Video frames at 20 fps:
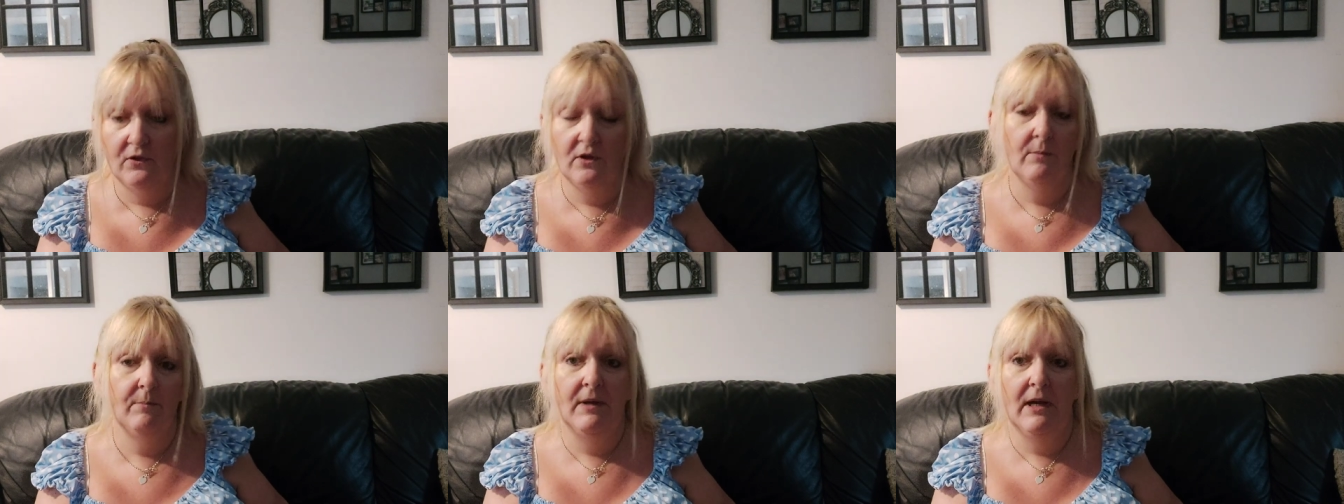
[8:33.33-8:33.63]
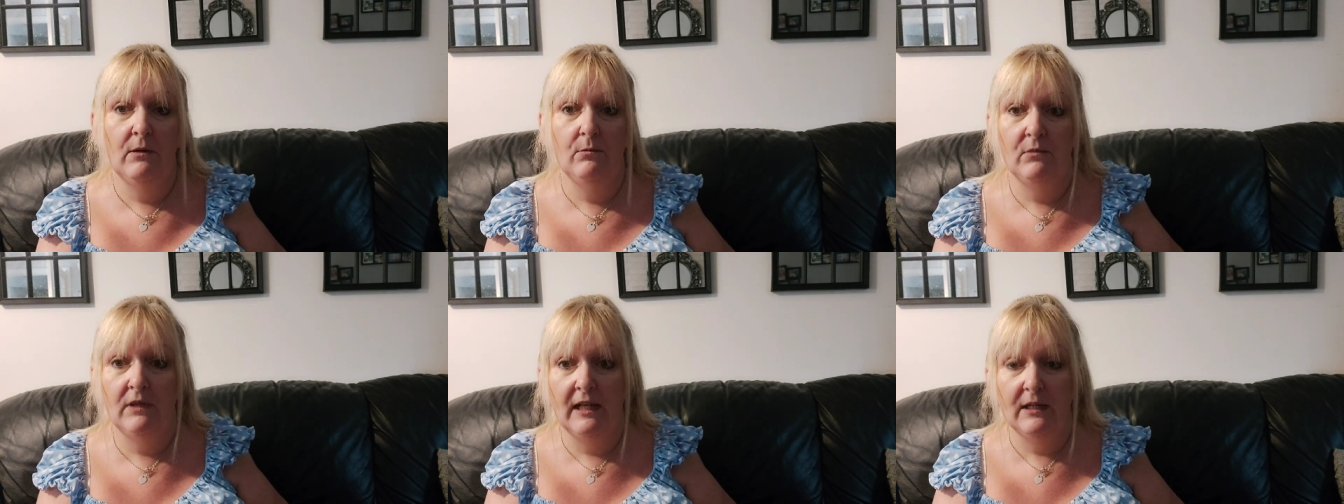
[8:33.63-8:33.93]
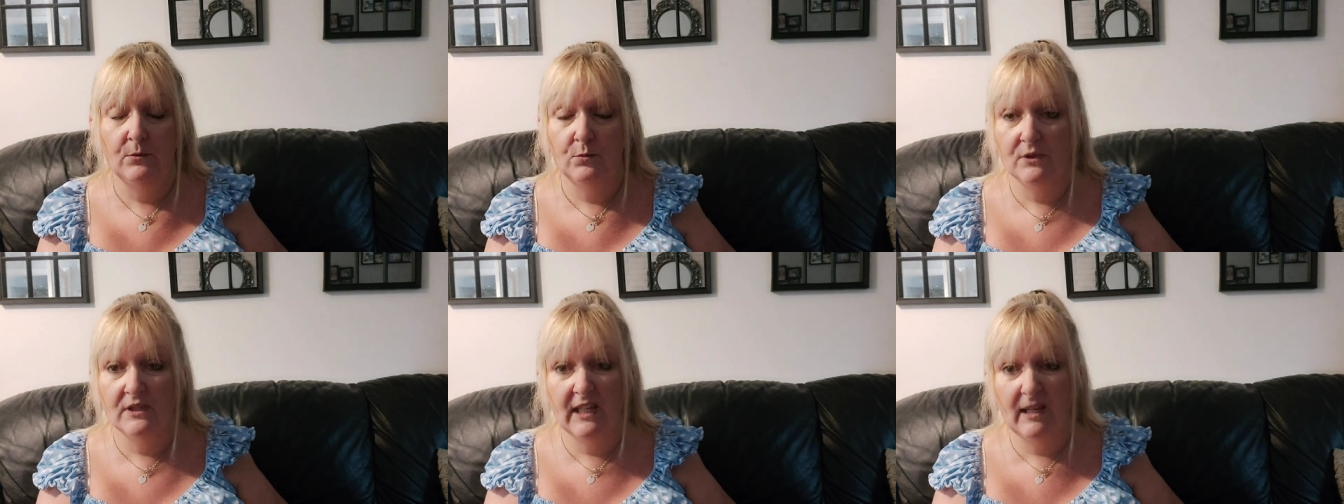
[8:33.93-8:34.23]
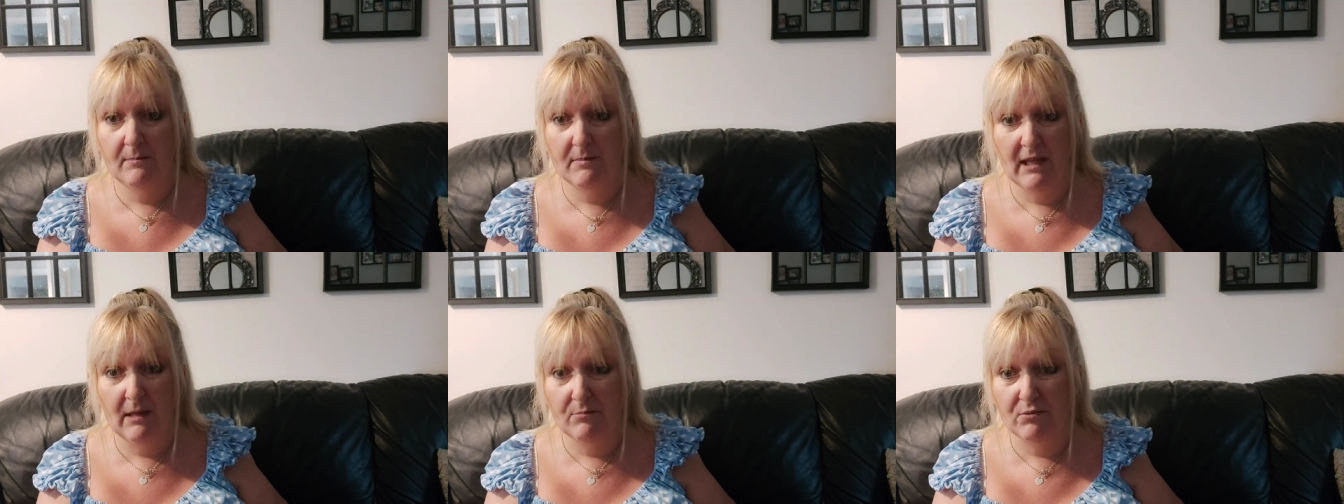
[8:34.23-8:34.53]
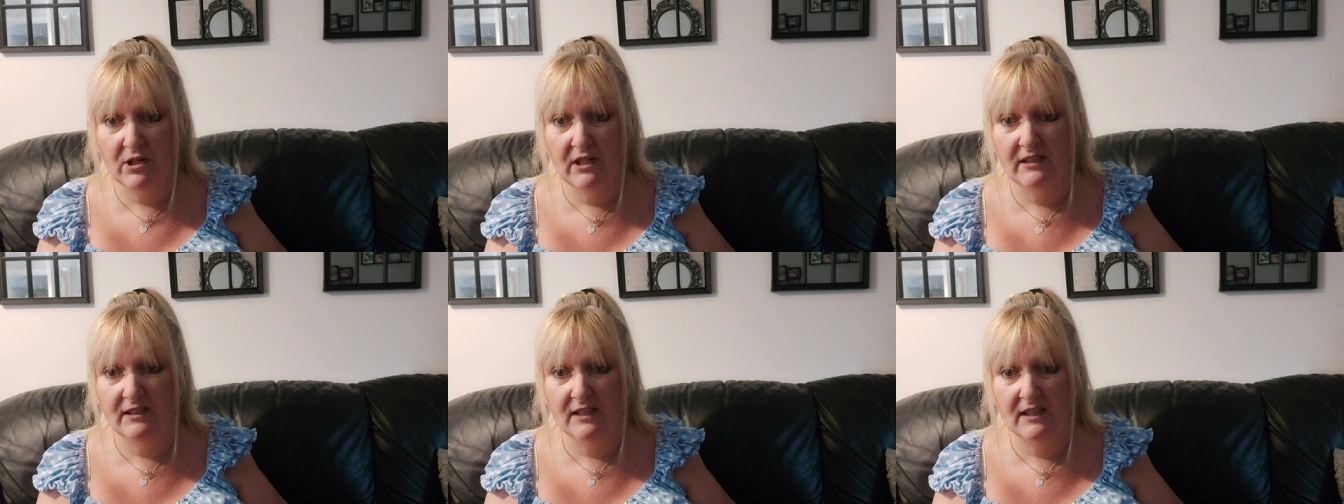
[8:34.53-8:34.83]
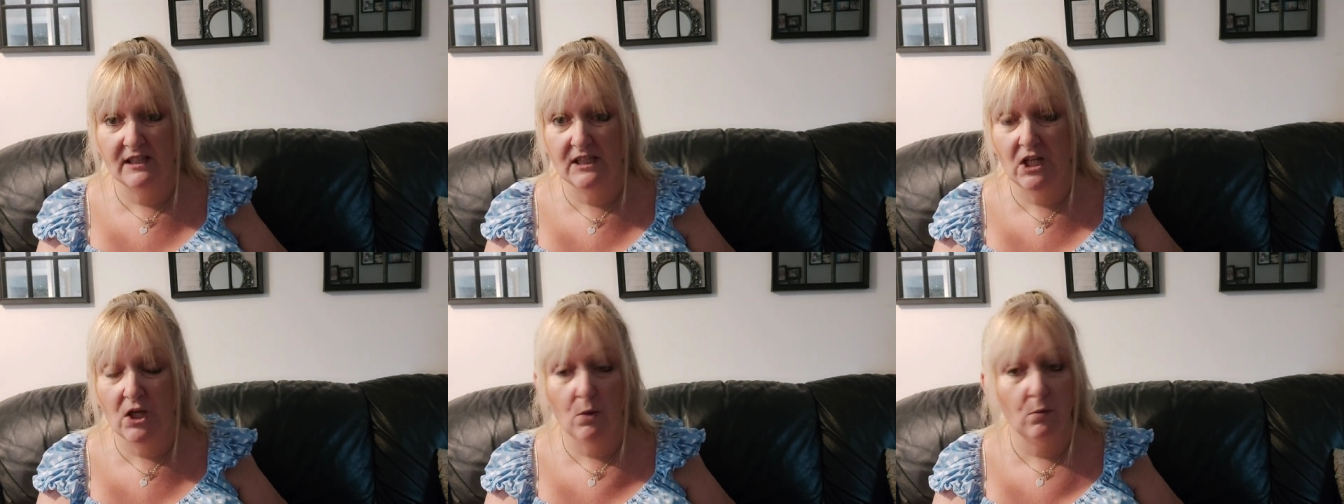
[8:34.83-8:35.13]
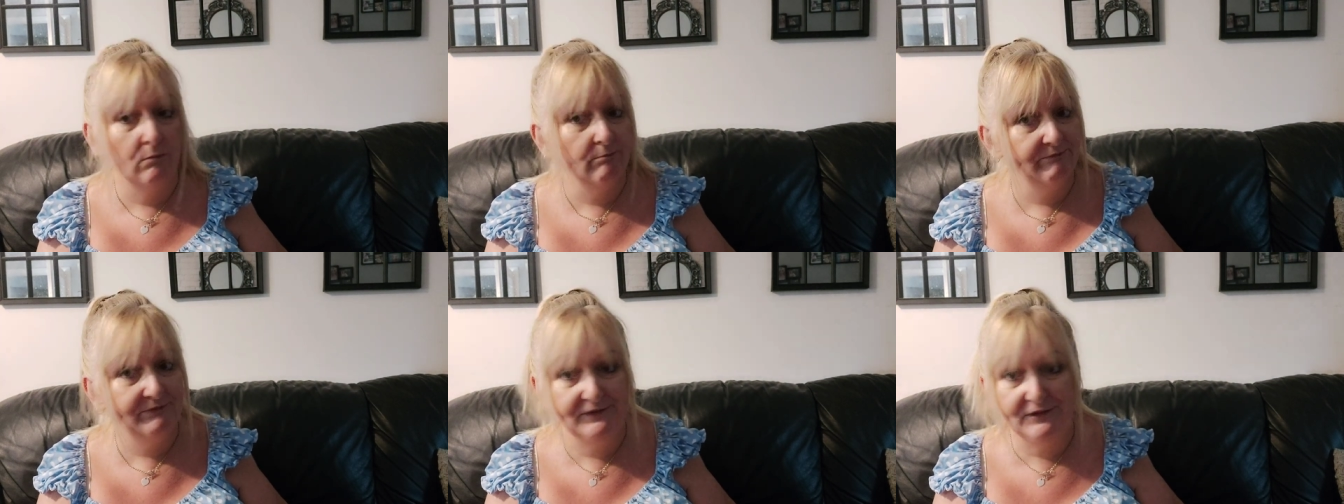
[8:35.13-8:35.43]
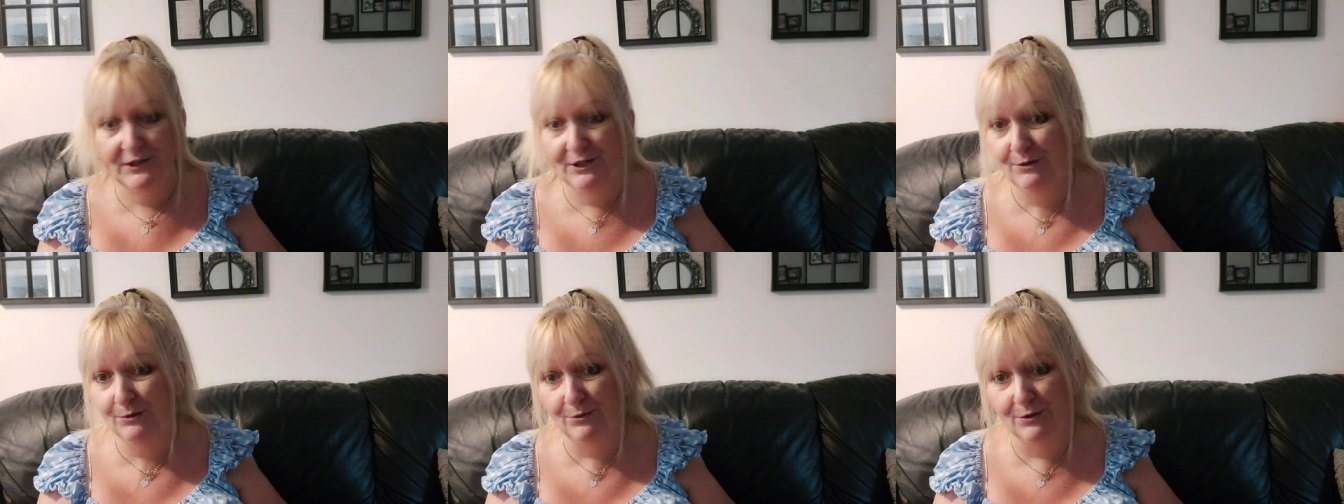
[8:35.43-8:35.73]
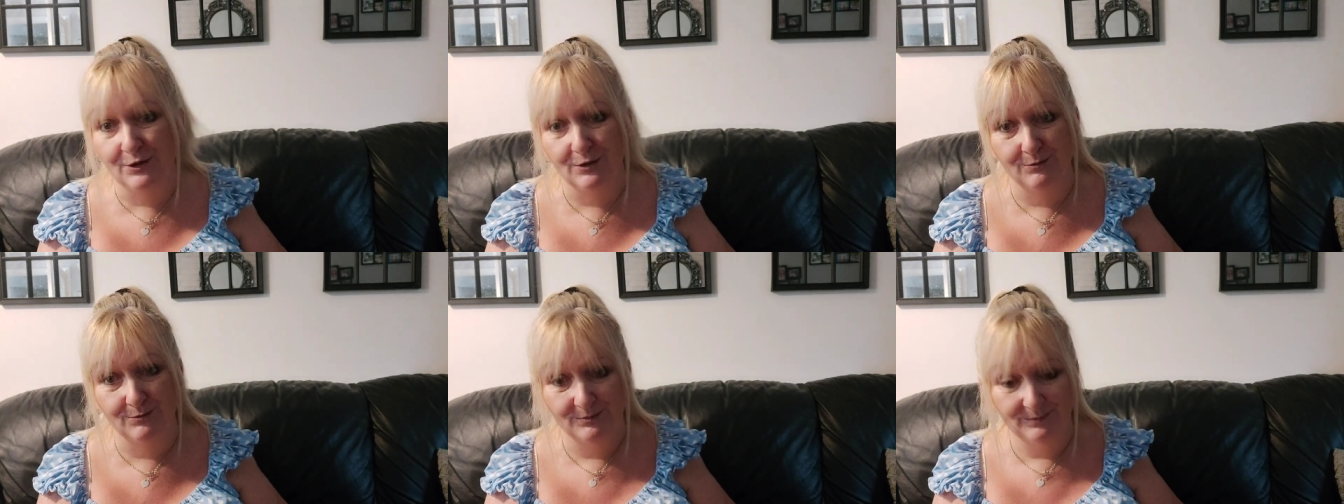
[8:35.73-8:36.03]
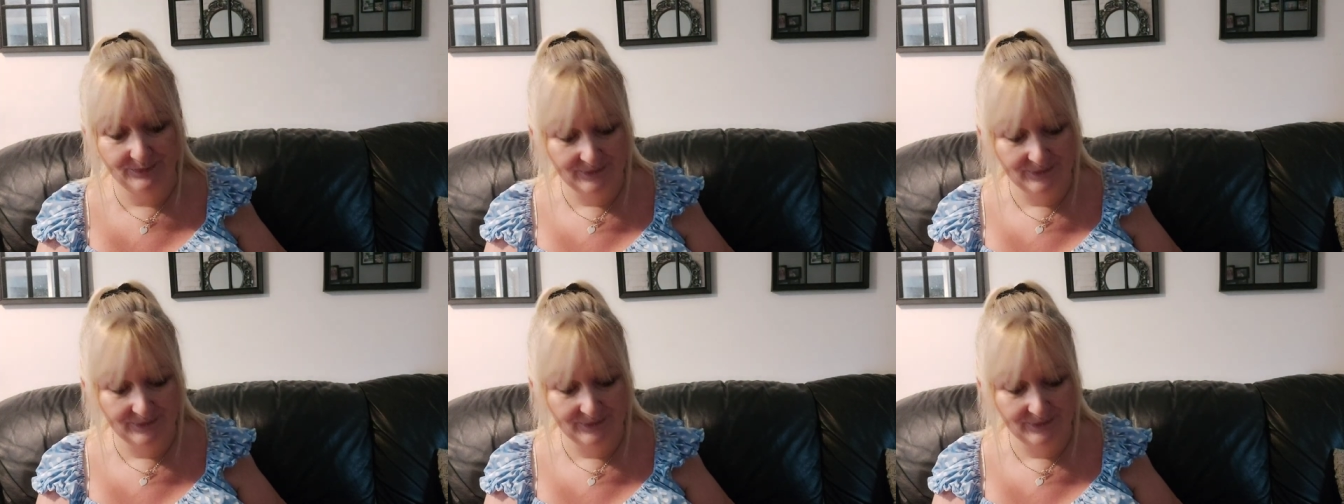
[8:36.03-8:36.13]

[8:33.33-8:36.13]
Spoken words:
thought Poundland would keep their prices low. No, no.